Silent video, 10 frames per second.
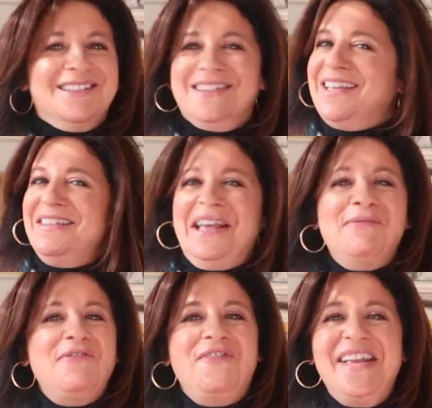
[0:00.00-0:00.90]
Get
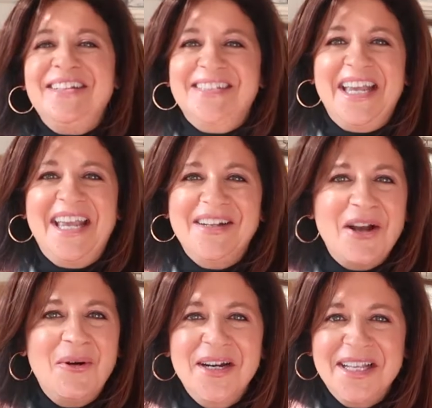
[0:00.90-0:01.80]
that fake tan
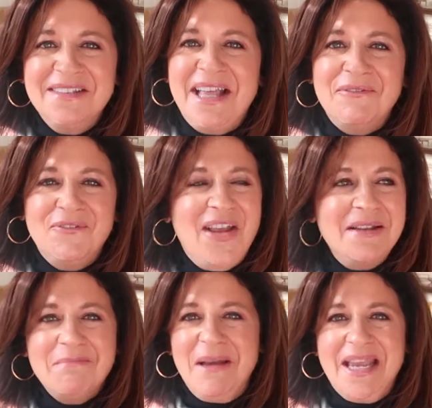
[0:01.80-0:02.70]
going, get that
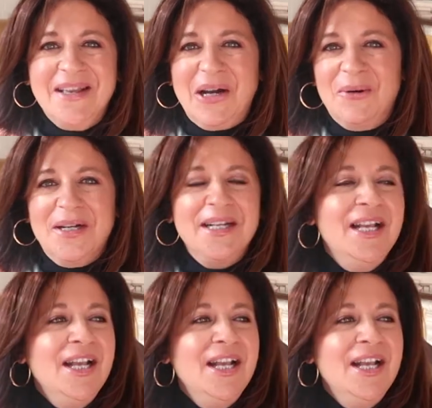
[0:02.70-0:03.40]
fake bake going.